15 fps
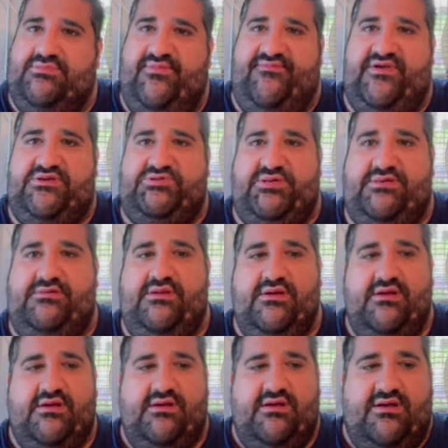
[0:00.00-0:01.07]
division
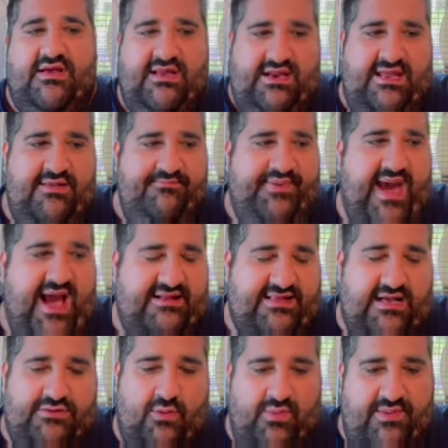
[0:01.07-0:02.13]
in impact
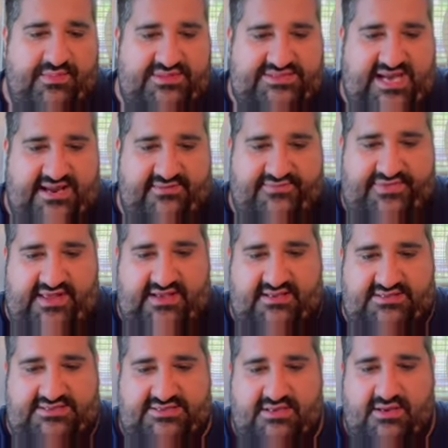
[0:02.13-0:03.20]
on the women's side of
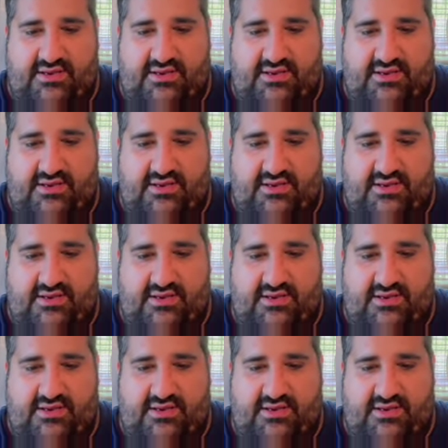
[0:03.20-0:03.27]
things.